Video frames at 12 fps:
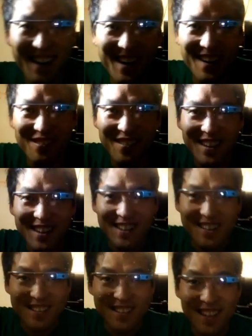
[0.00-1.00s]
Um,
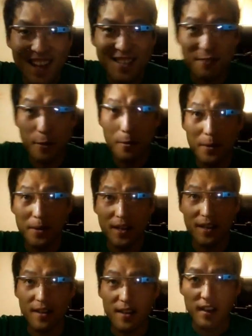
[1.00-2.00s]
so that's RoboCut.